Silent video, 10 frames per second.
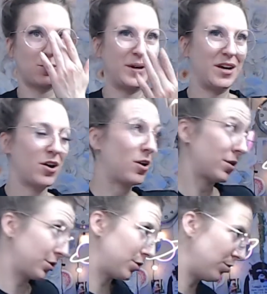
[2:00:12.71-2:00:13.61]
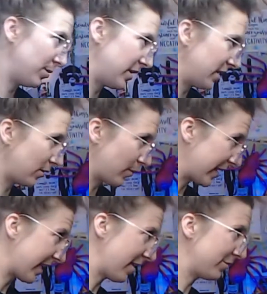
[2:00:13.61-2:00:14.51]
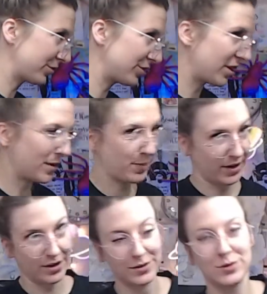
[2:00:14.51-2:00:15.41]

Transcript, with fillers: We are doing, my calendar's not up there.